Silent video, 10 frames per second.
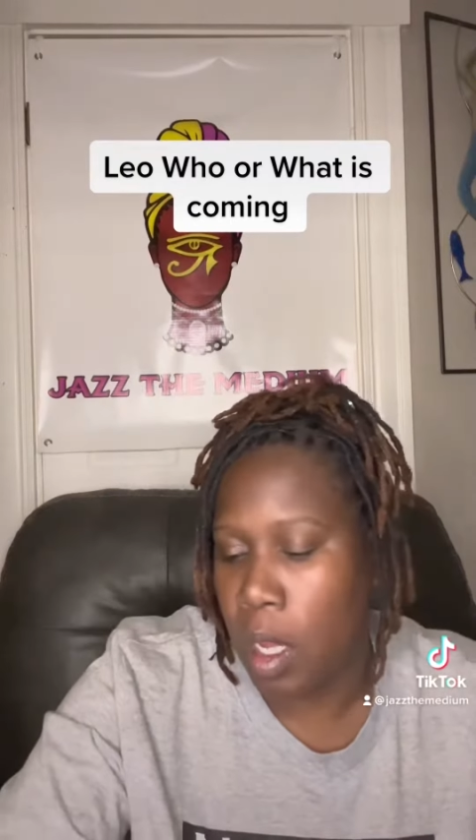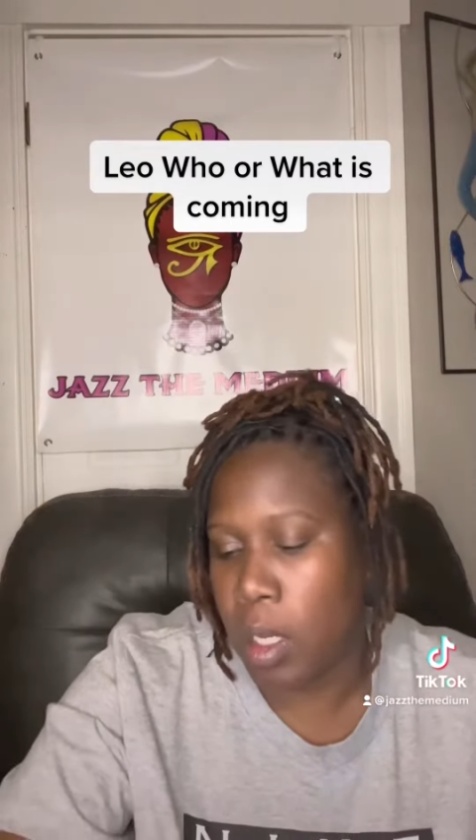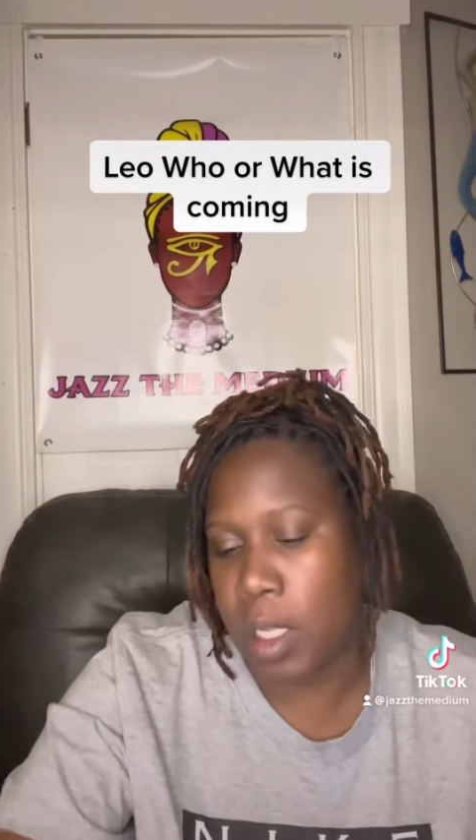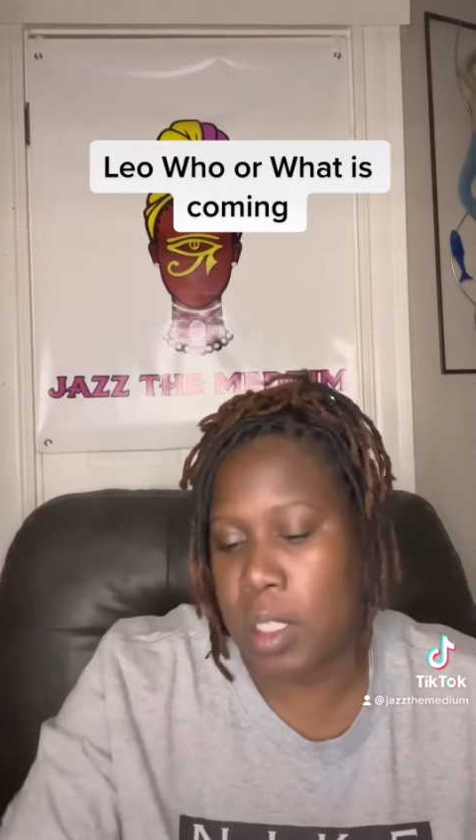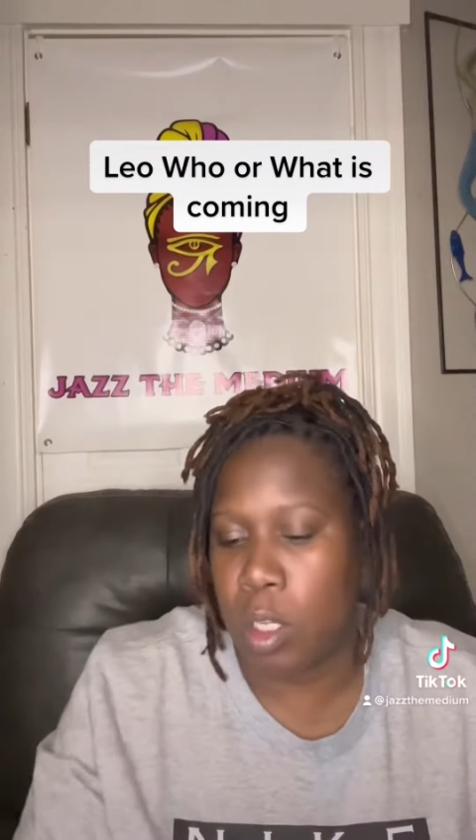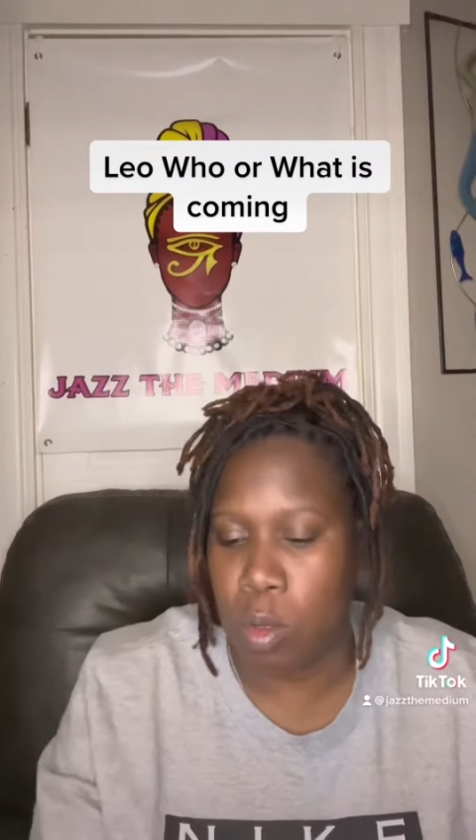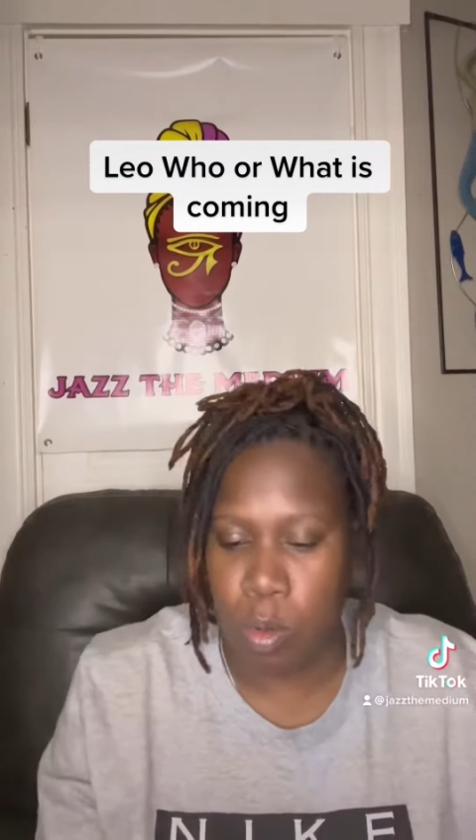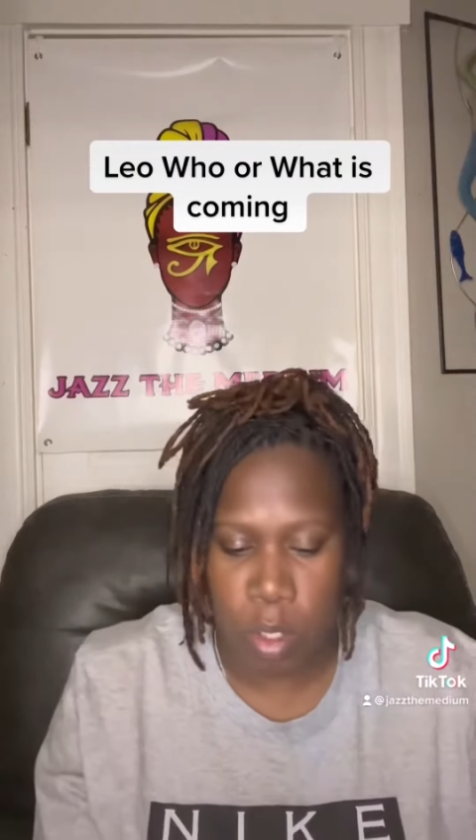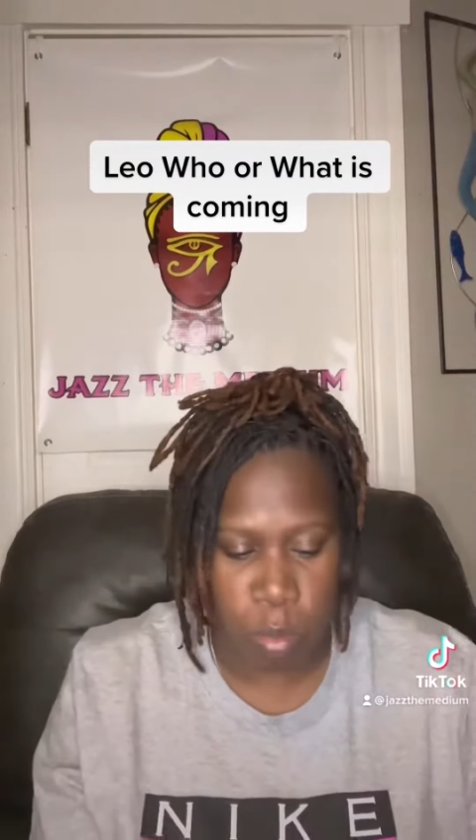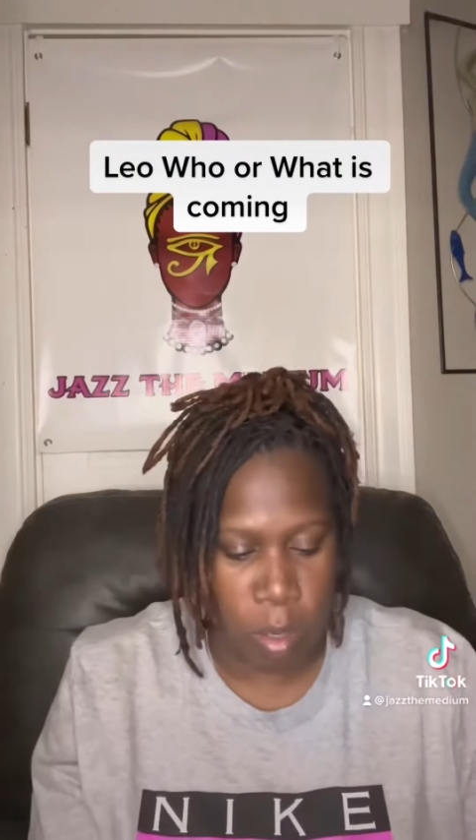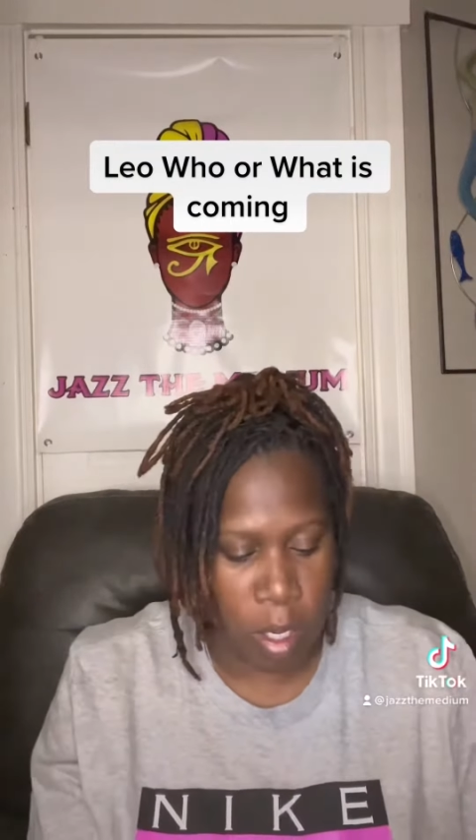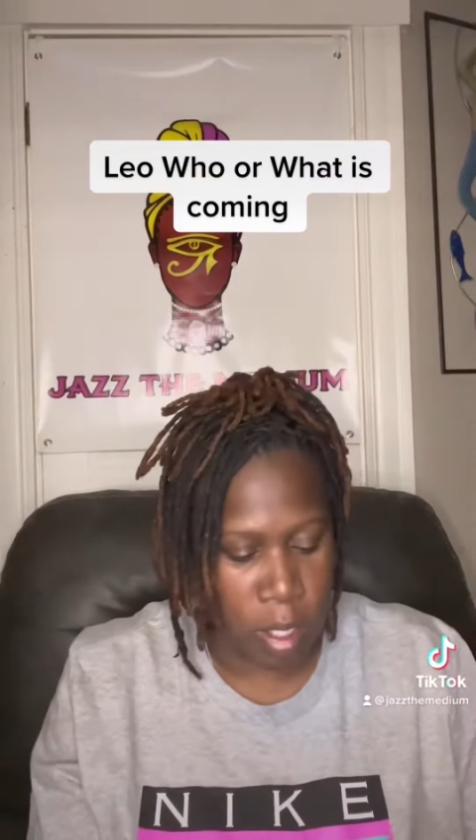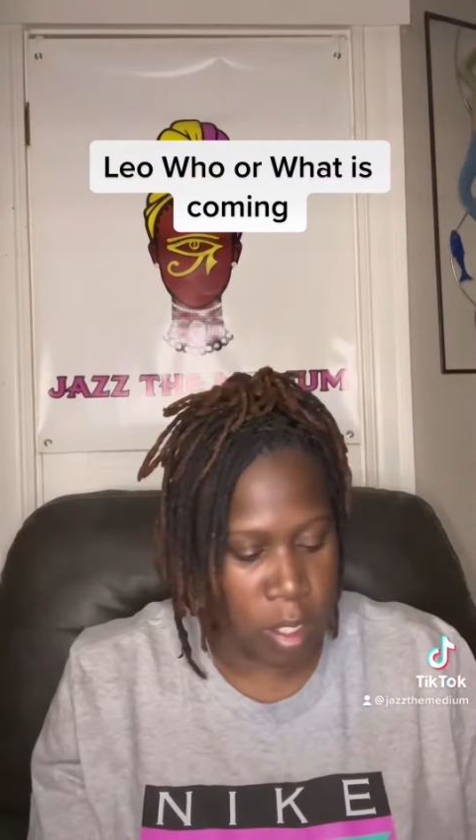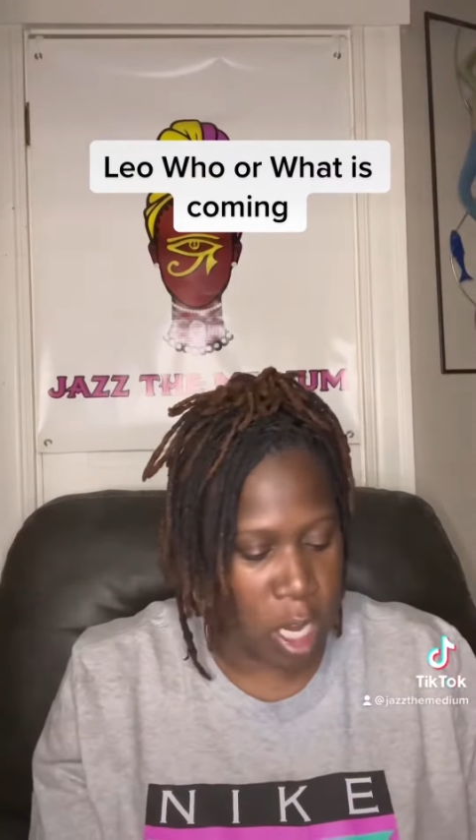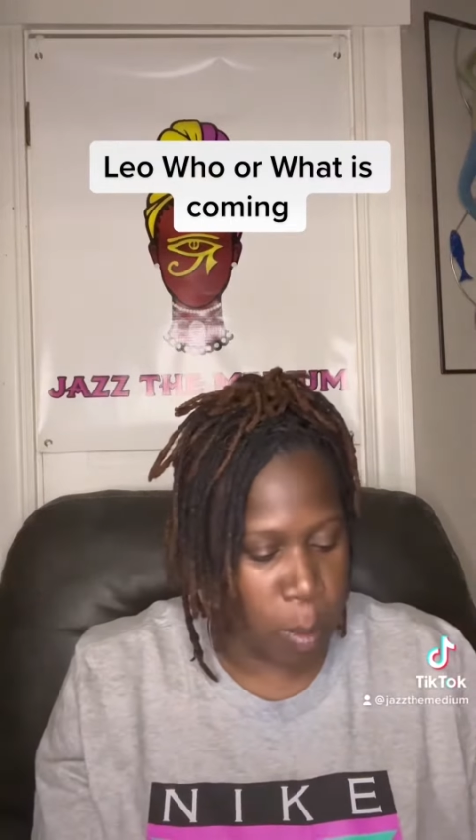Let's see who is what
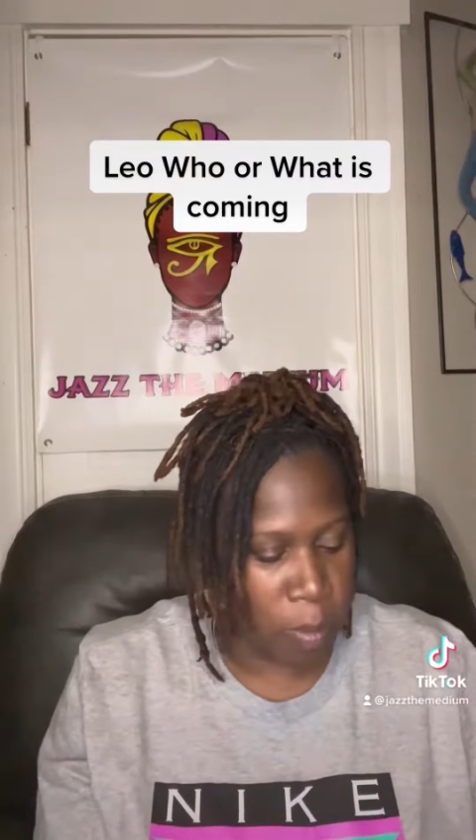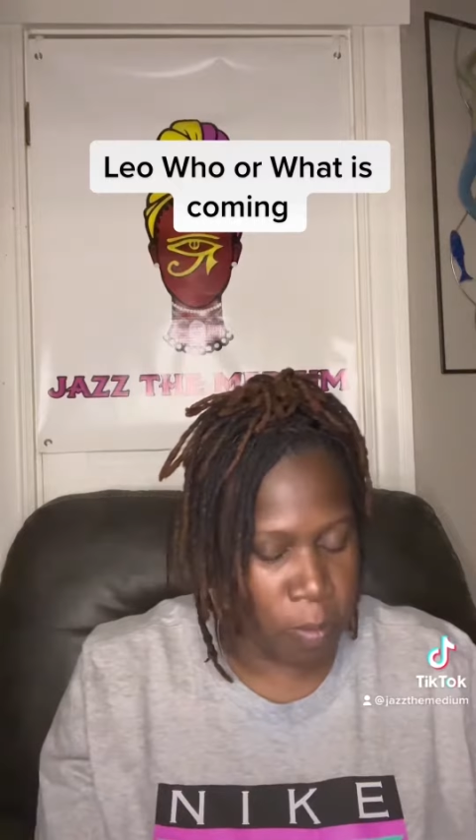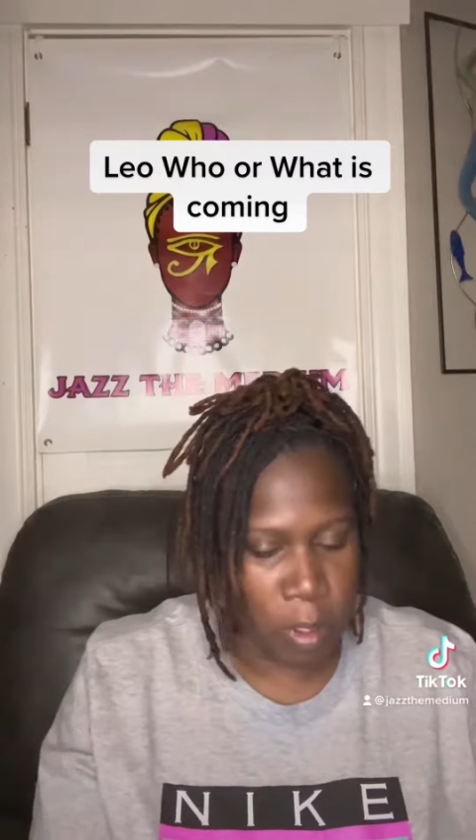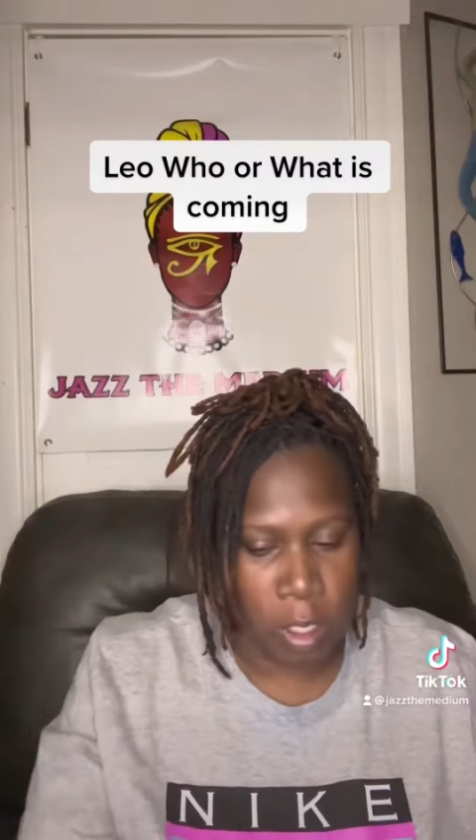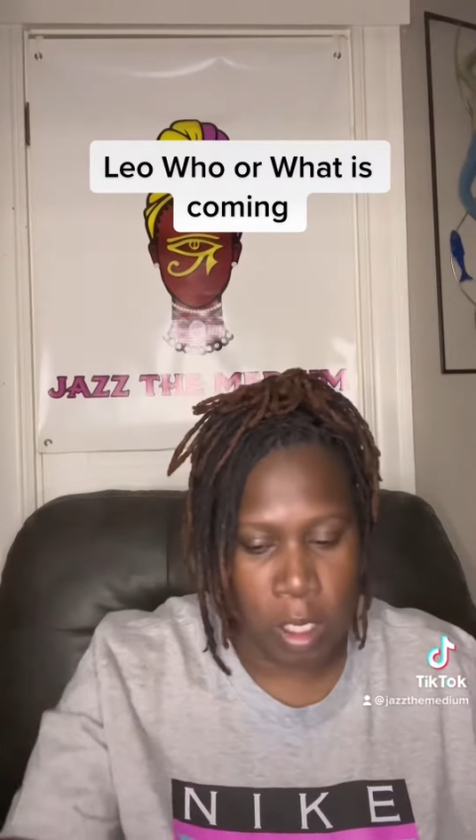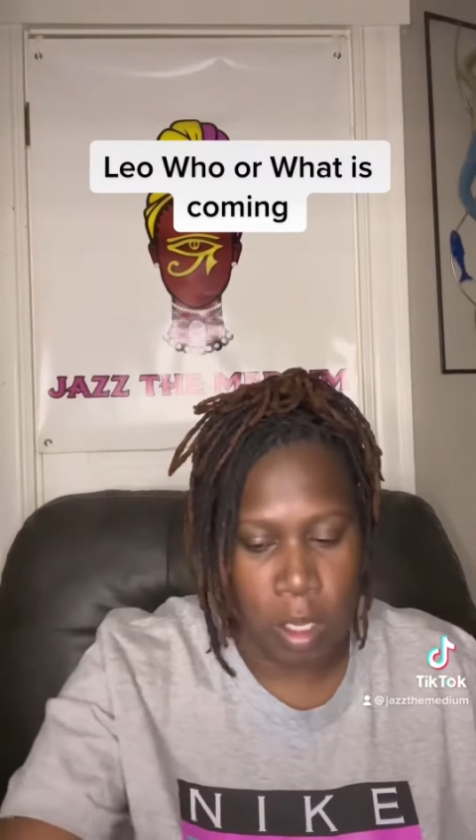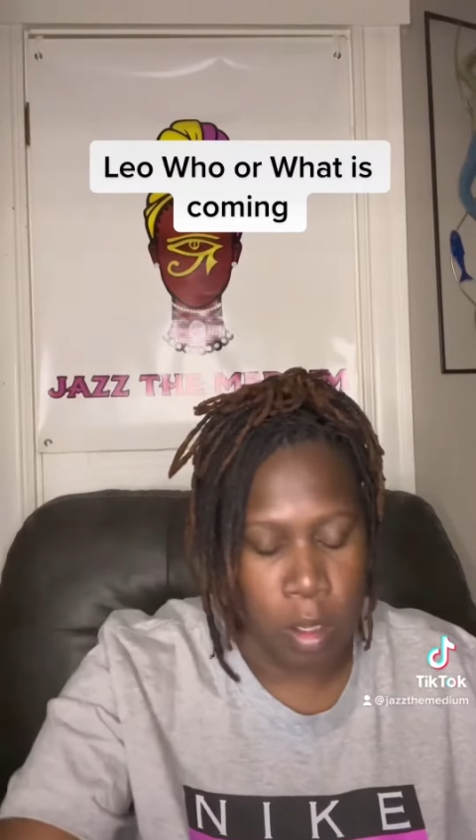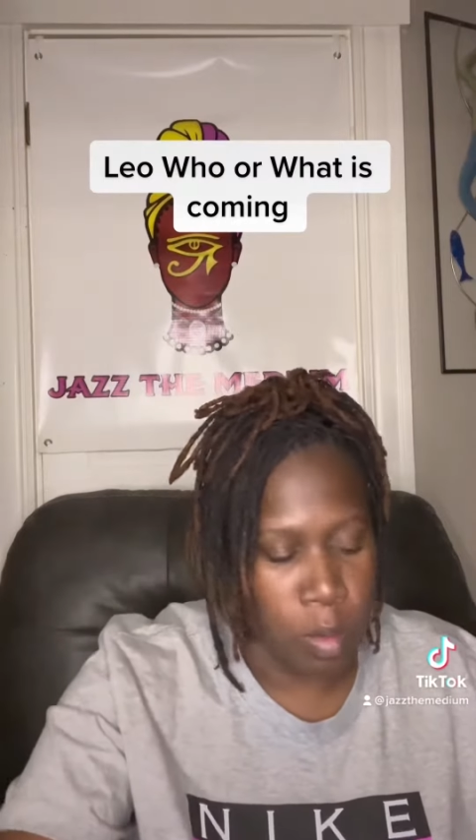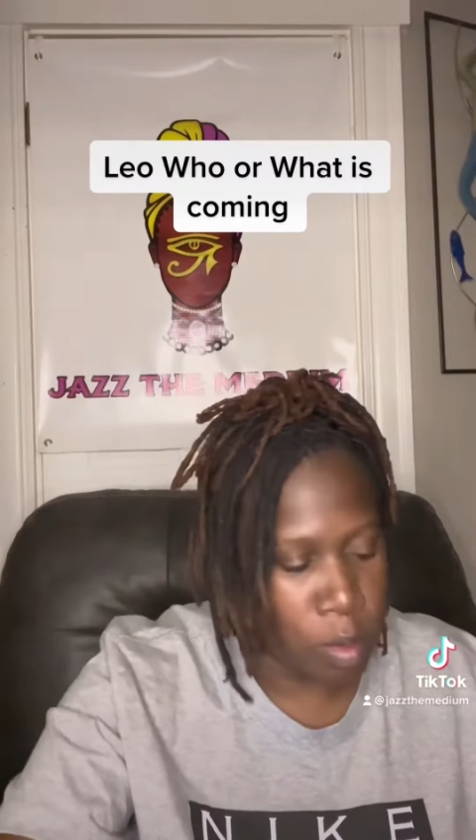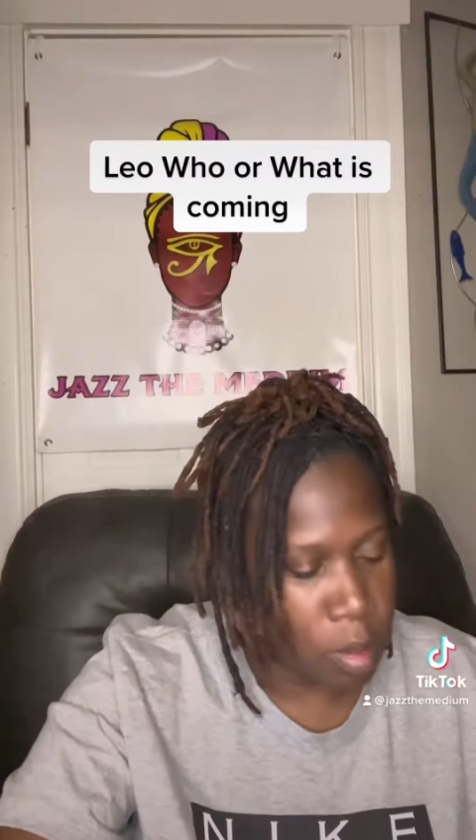is coming for Leo.